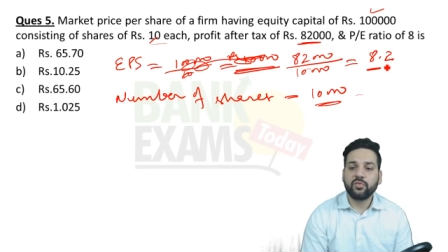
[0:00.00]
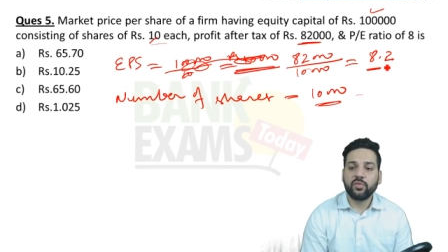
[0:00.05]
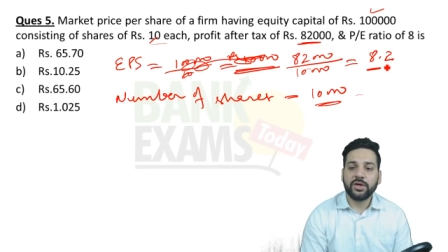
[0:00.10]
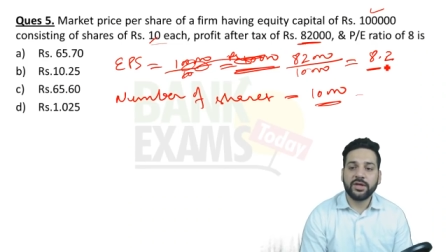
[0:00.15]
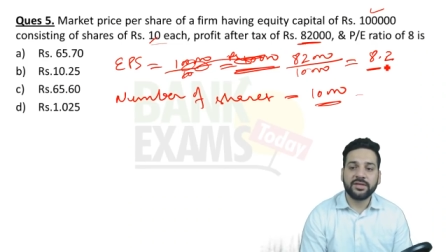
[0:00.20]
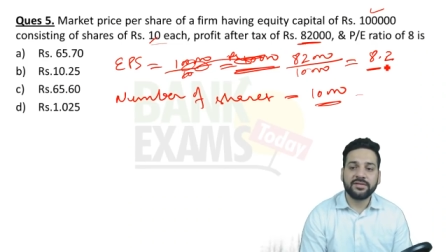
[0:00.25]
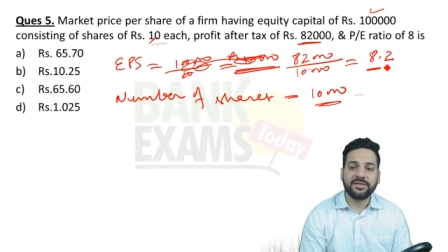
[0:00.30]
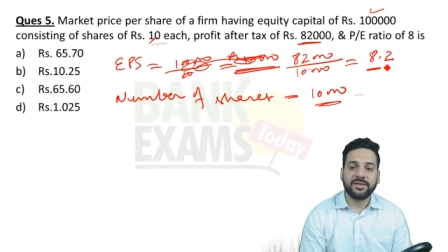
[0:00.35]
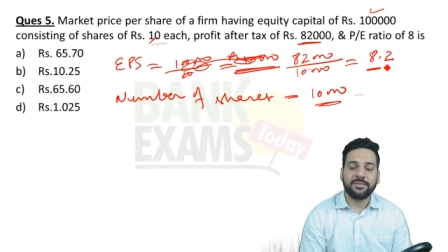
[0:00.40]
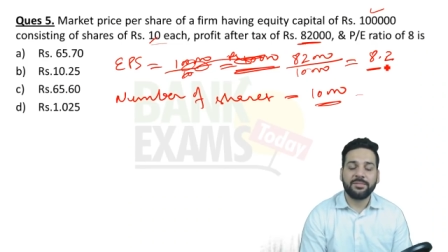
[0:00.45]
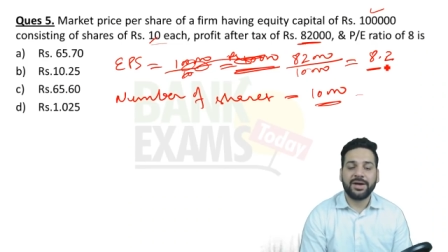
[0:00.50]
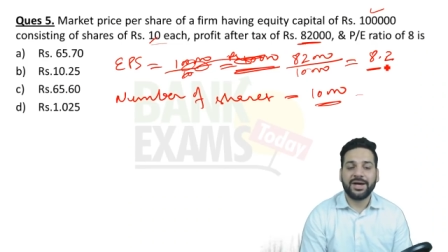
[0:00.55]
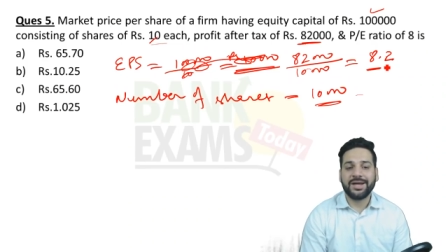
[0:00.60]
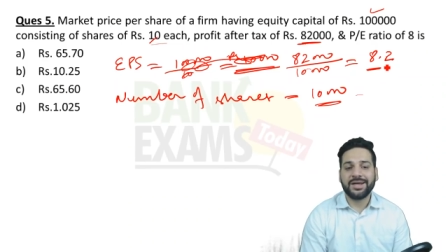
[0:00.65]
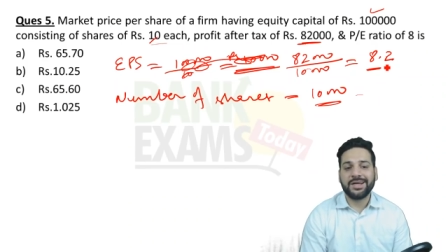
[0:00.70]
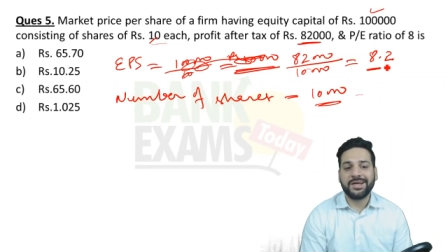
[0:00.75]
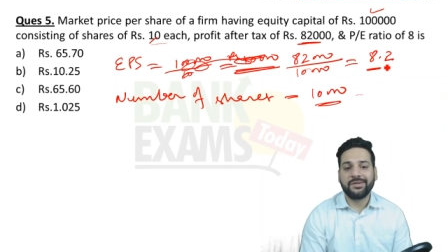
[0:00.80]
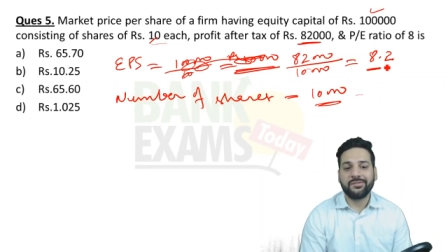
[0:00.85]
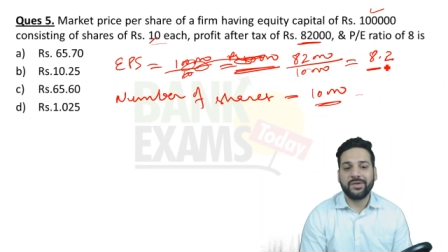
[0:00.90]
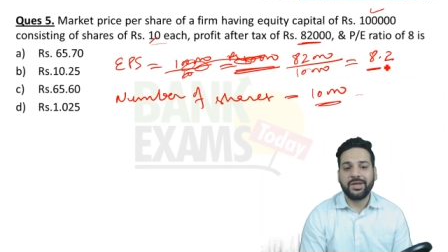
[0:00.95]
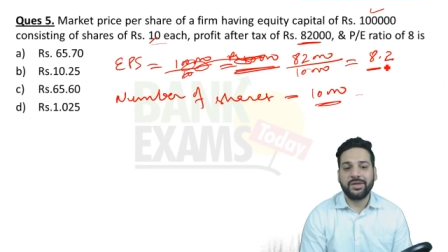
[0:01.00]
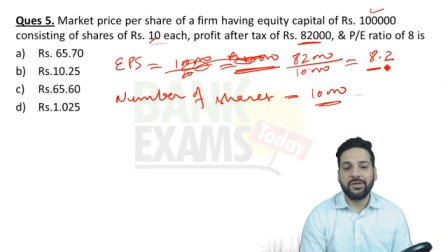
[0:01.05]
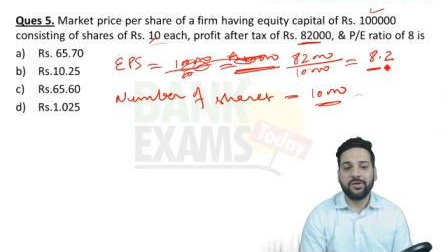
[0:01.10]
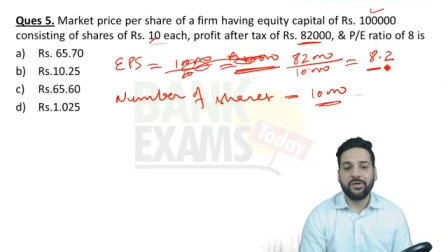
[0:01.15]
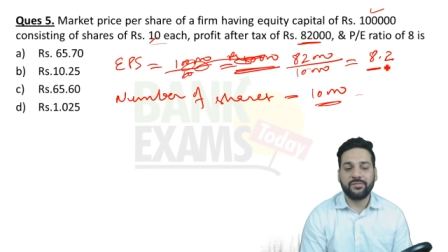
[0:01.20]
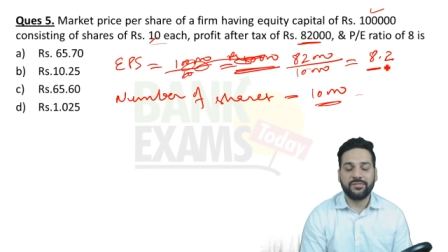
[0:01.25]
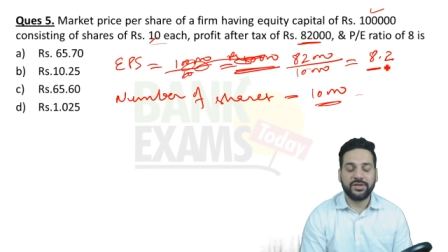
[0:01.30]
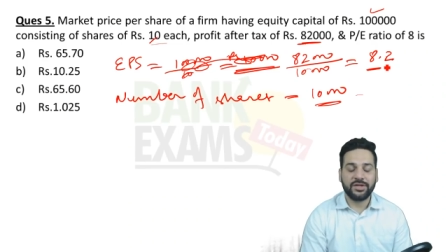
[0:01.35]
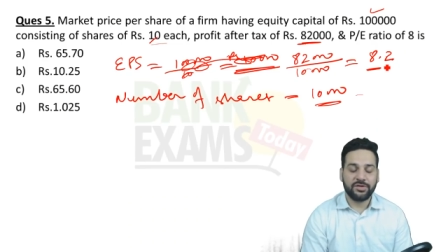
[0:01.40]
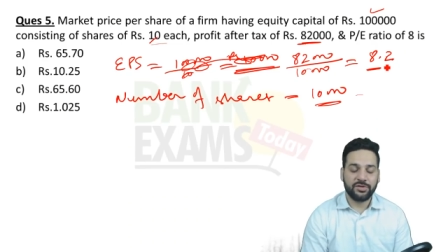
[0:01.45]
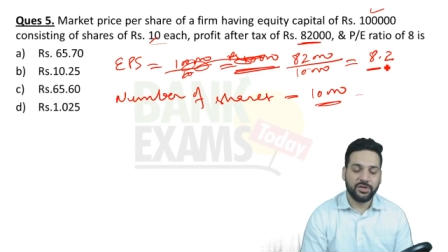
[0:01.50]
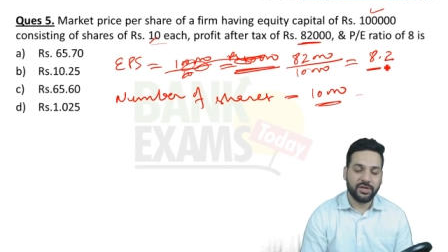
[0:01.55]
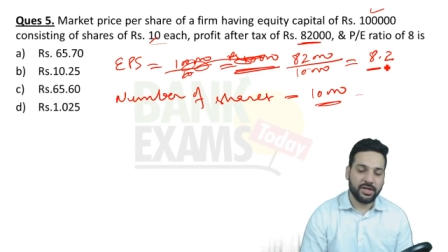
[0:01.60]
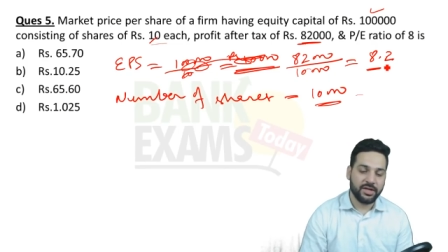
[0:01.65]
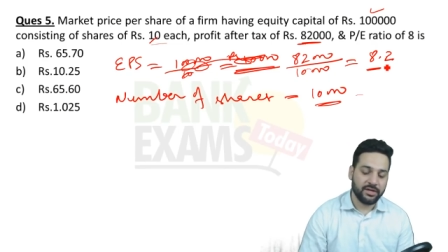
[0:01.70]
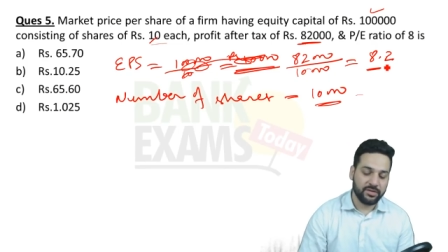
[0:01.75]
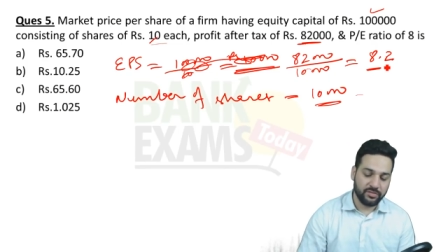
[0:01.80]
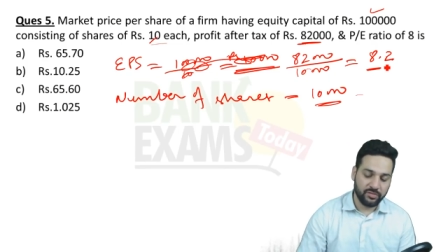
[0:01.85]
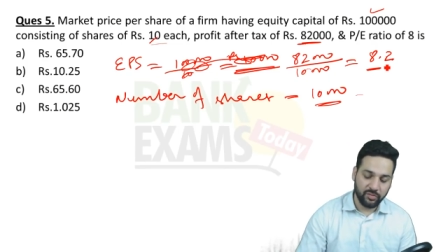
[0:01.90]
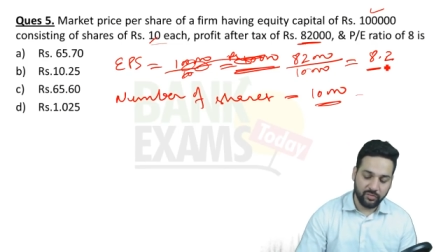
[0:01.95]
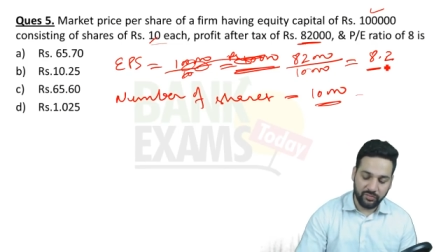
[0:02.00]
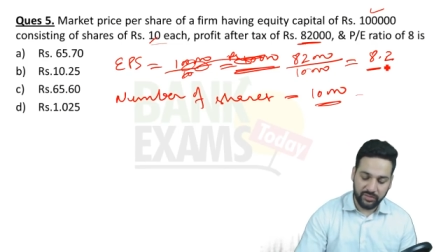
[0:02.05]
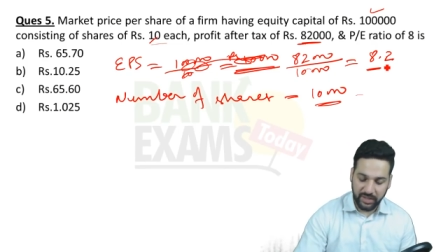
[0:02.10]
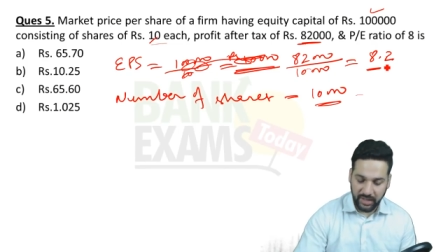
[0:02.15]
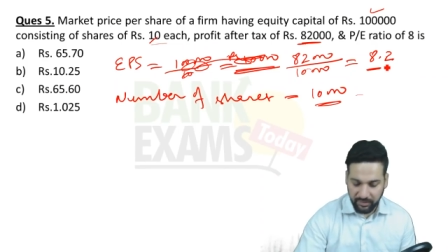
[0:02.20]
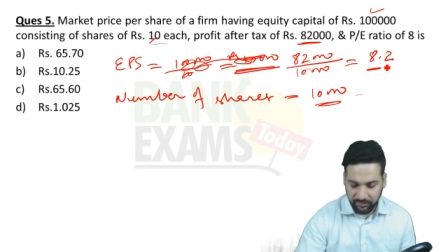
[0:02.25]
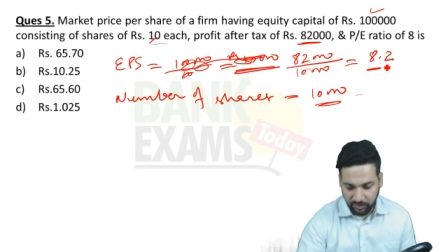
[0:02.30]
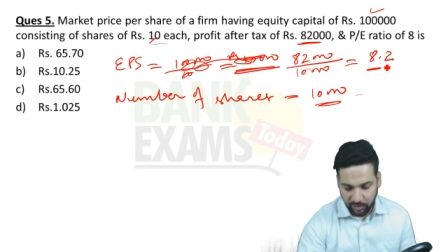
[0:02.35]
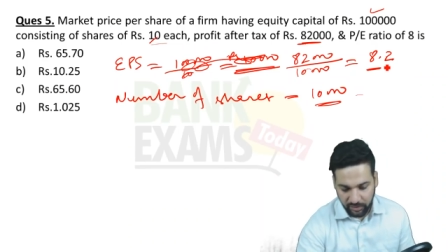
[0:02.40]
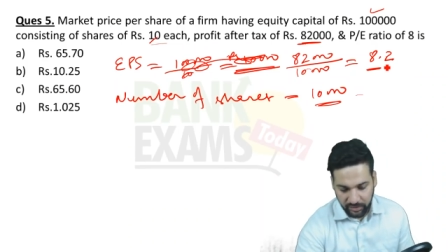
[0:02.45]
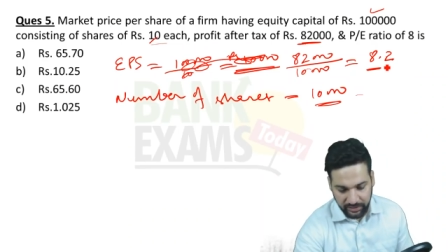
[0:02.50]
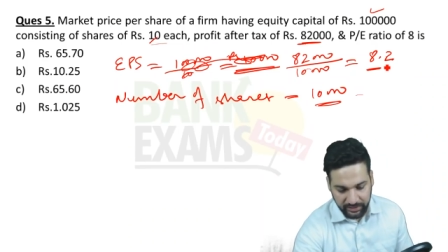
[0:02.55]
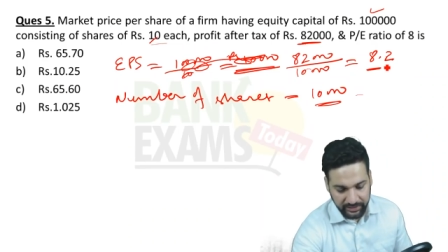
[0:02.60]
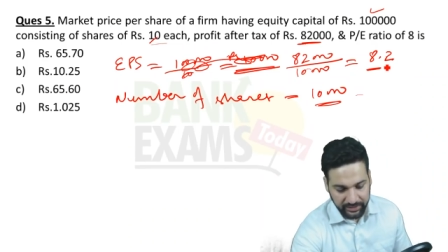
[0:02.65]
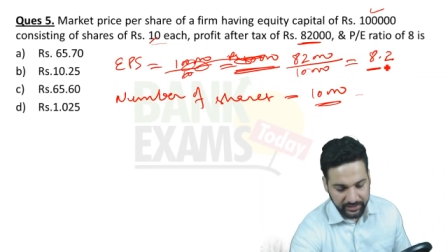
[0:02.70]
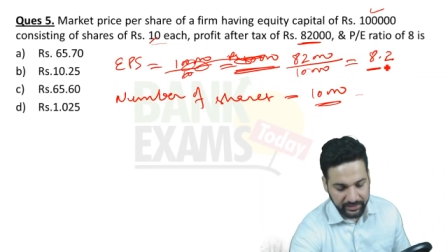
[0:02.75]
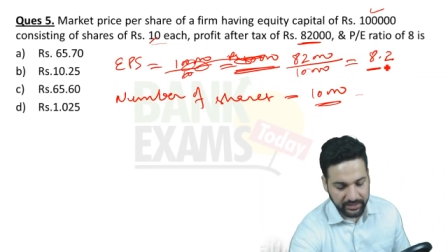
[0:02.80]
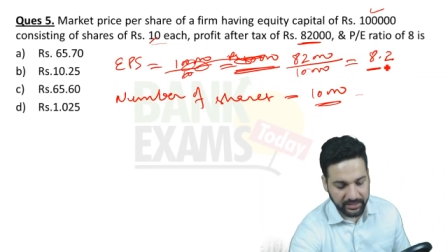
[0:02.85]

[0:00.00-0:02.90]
what is the market value of the share so we have already